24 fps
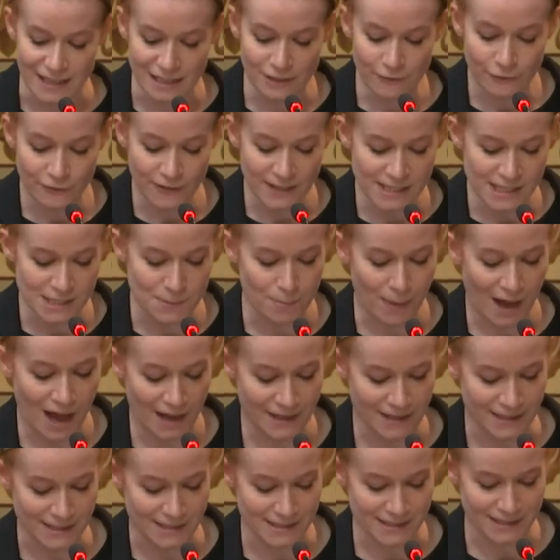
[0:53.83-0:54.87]
infants'
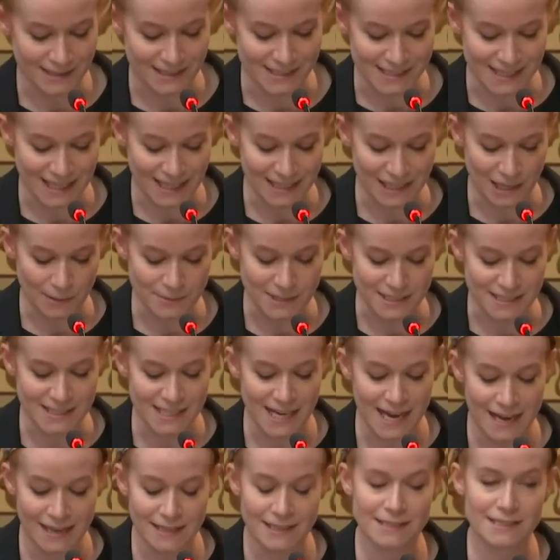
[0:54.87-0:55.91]
bodies contain up to
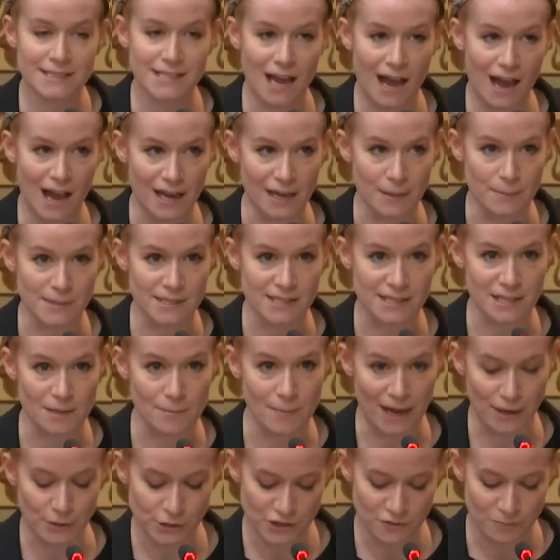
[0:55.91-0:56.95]
10 times the
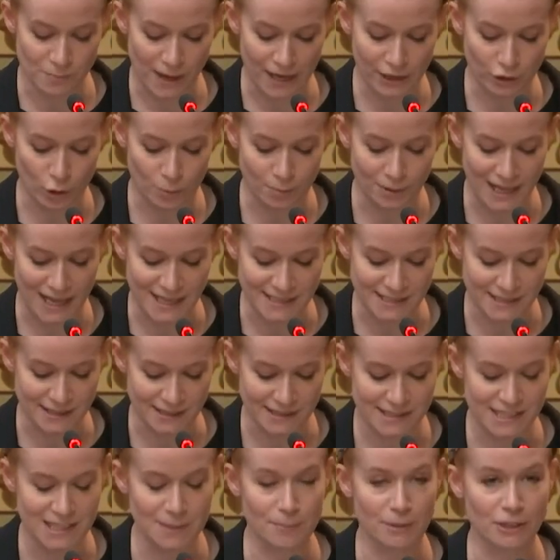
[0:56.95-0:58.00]
amount of
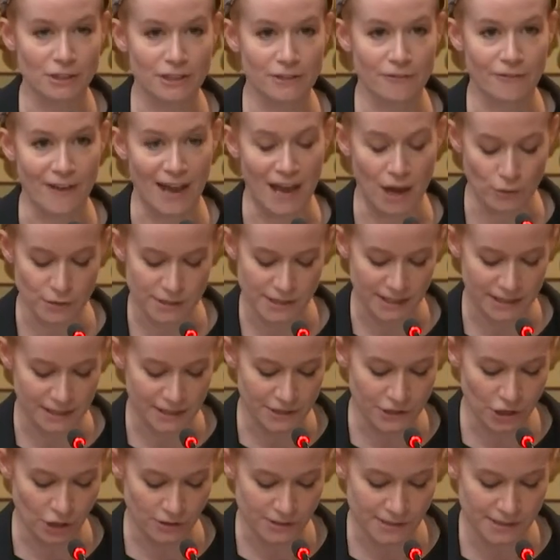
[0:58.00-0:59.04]
microplastics typically found in
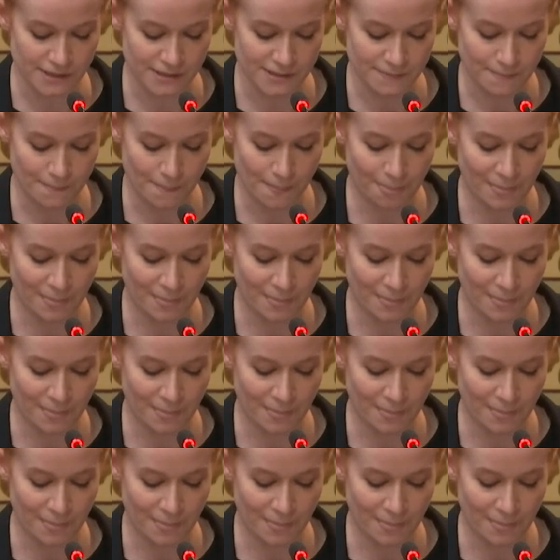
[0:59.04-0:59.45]
adults.